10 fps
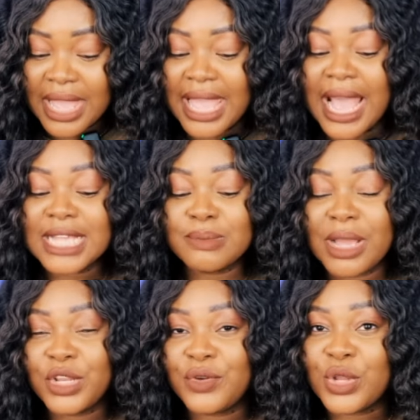it has
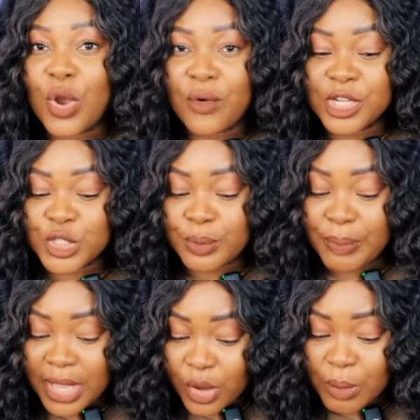mandarin orange
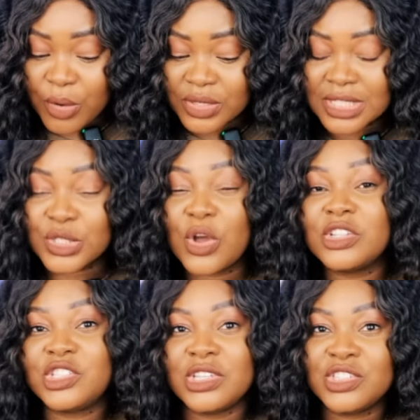bergamot, it's
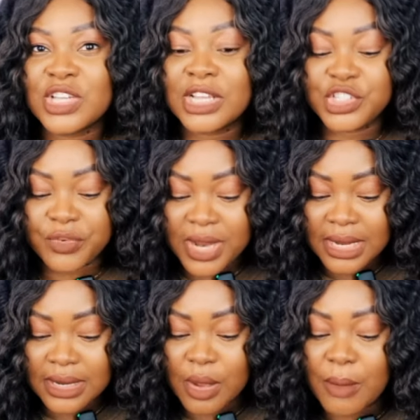got ginger,
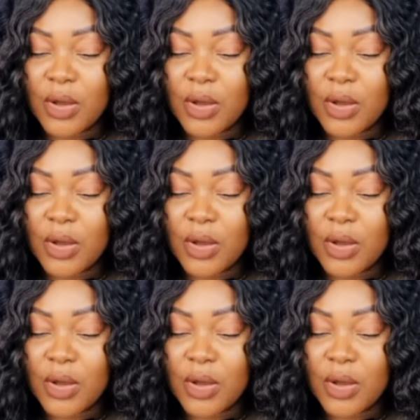geranium,